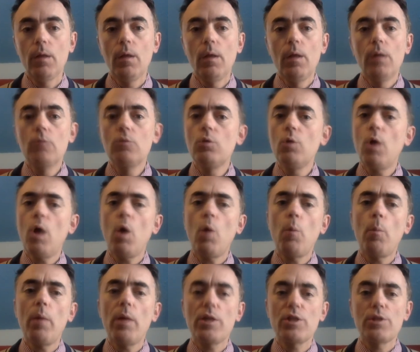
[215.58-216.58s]
To know how
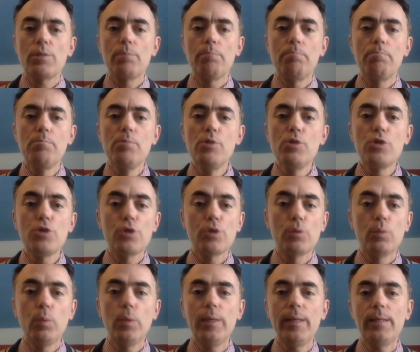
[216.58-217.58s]
much boost
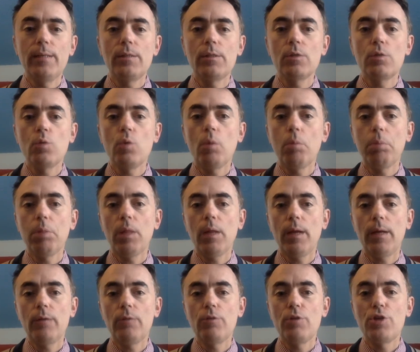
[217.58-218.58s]
we need to apply
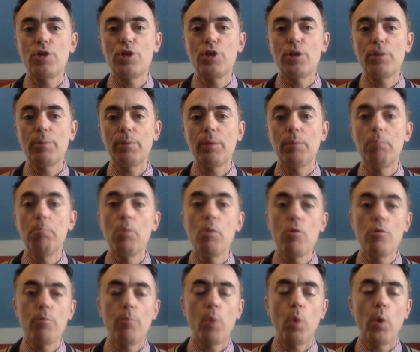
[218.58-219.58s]
to the ship in
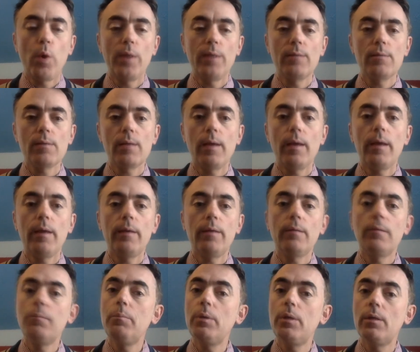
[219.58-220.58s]
both points A
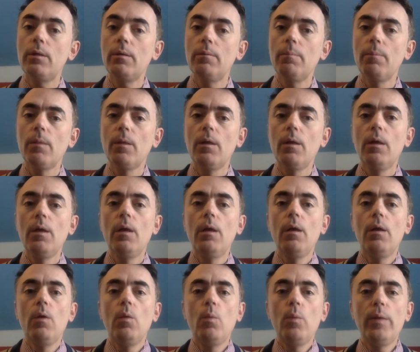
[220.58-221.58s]
and B,
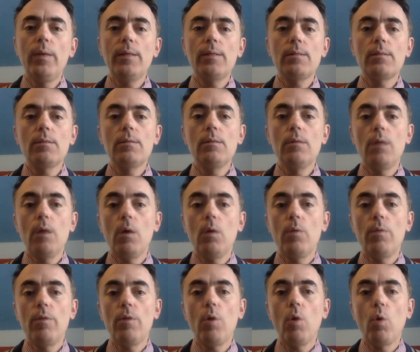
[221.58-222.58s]
we need to know
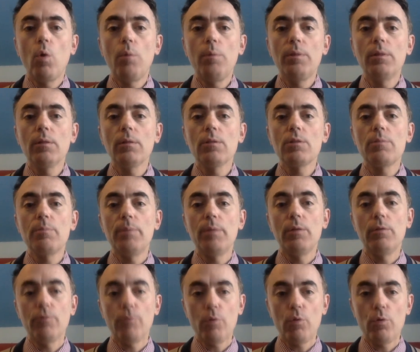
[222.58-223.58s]
the orbital speed
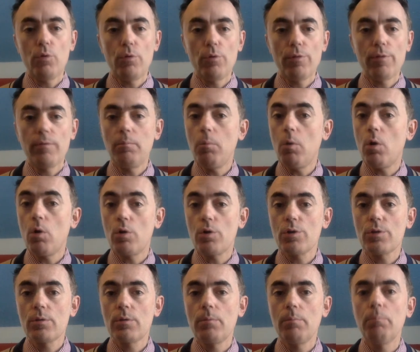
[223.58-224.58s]
of Earth and
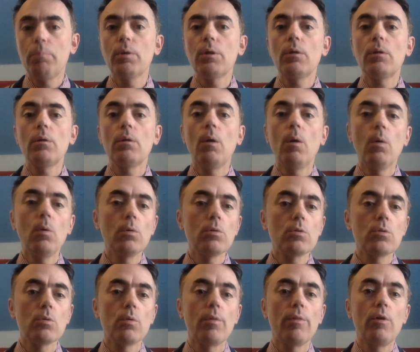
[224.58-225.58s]
Mars, but
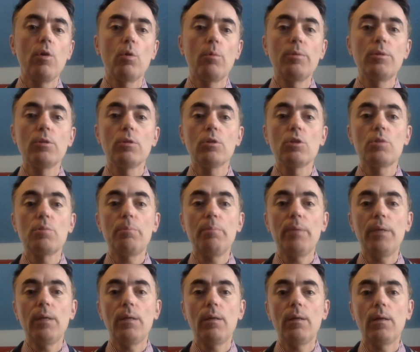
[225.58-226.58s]
also the orbital
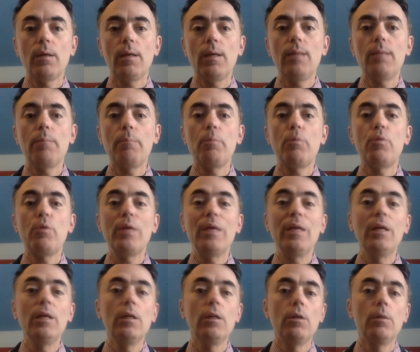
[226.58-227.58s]
speed in the
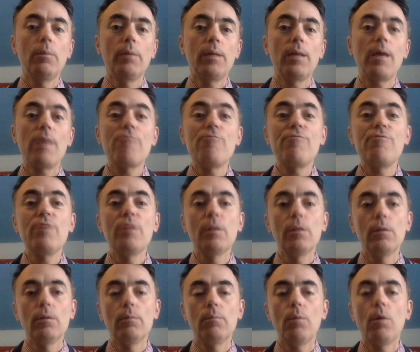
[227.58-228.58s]
perihelion and
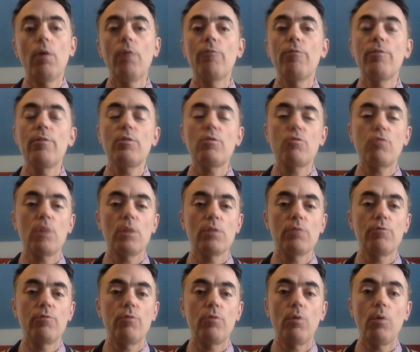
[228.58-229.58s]
aphelion of the
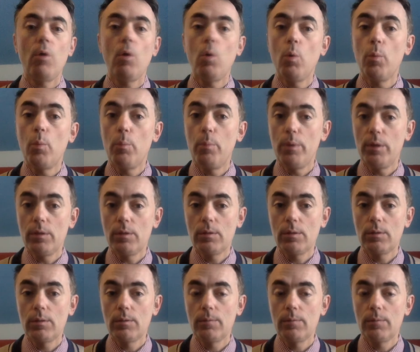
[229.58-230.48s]
transfer orbit.